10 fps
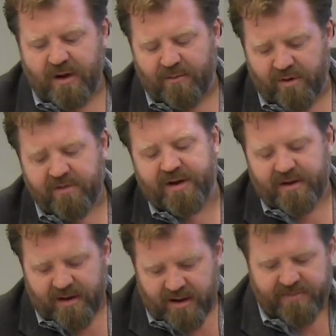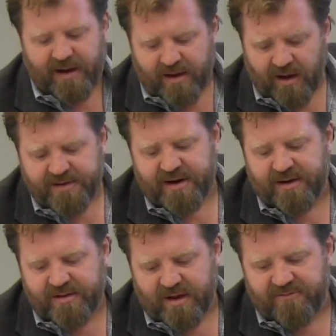I'm wondering, in that
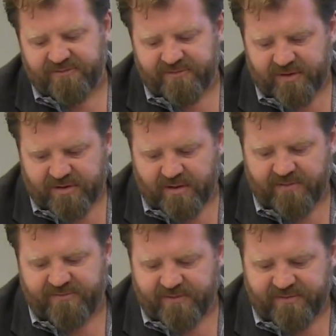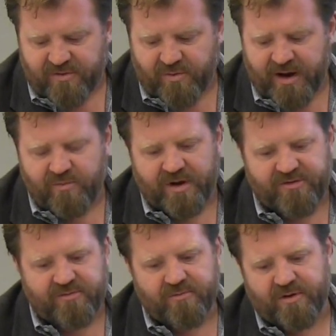context, if there's a way in
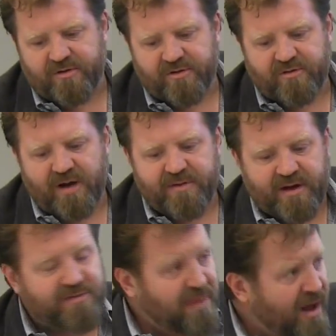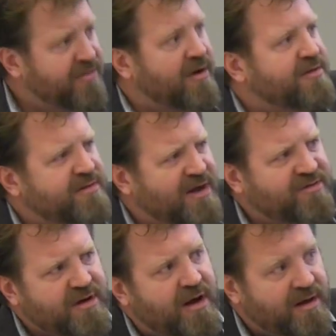which what you're describing as pathos is
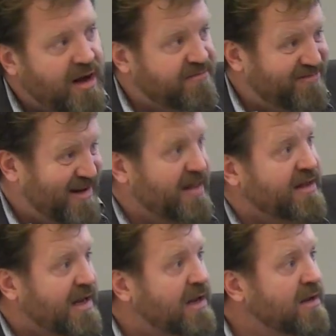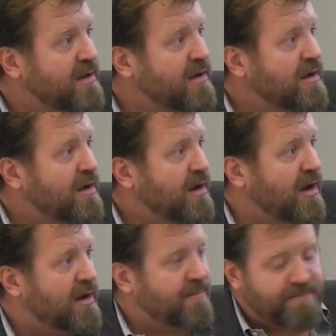actually not a kind of fidelity.
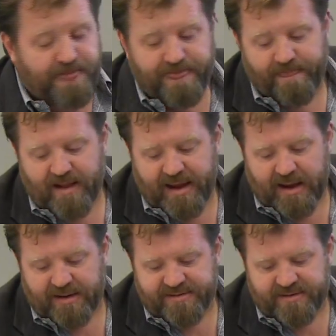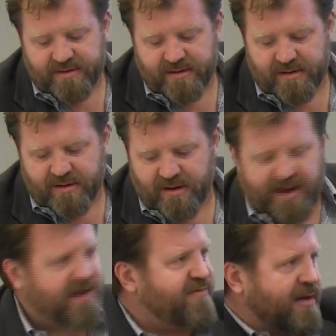And
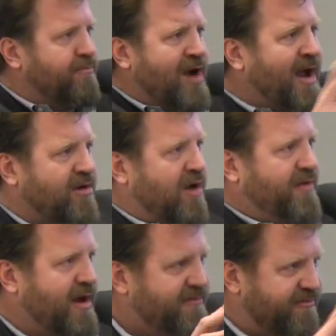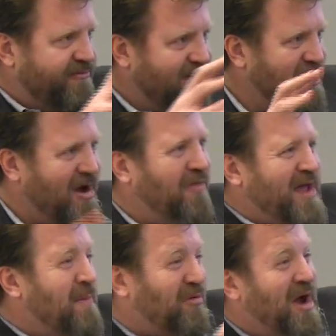again, if I can bracket all
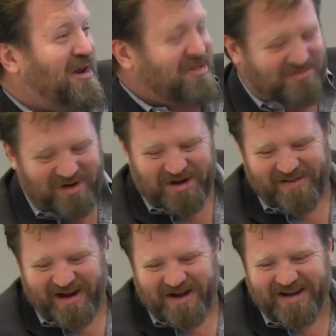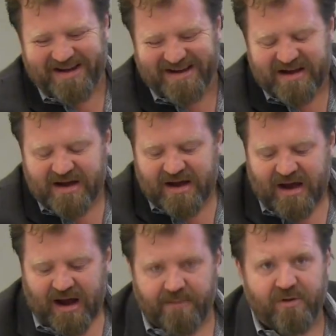the apparatus under that idea,
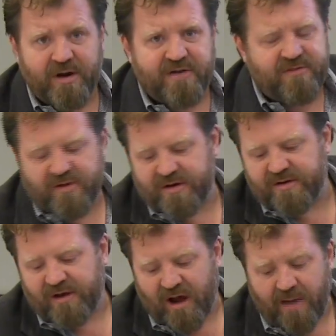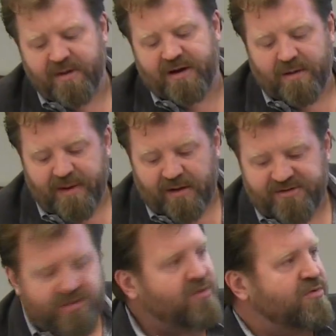I'm wondering if you could comment about
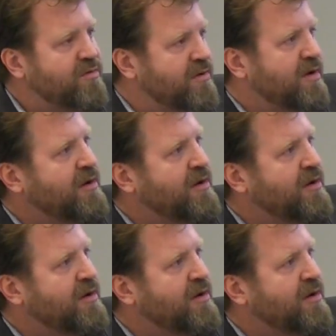two